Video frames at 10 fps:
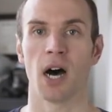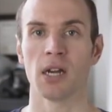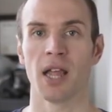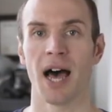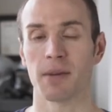
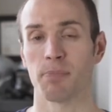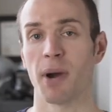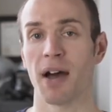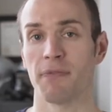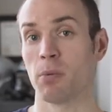unlock
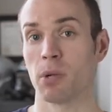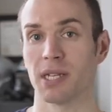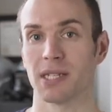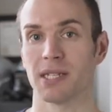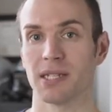profitable
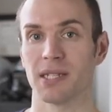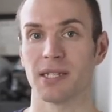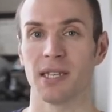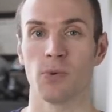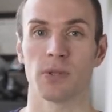
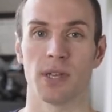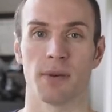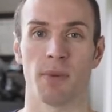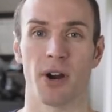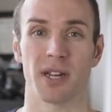consistency within
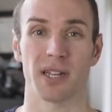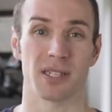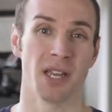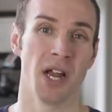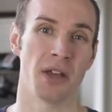the markets.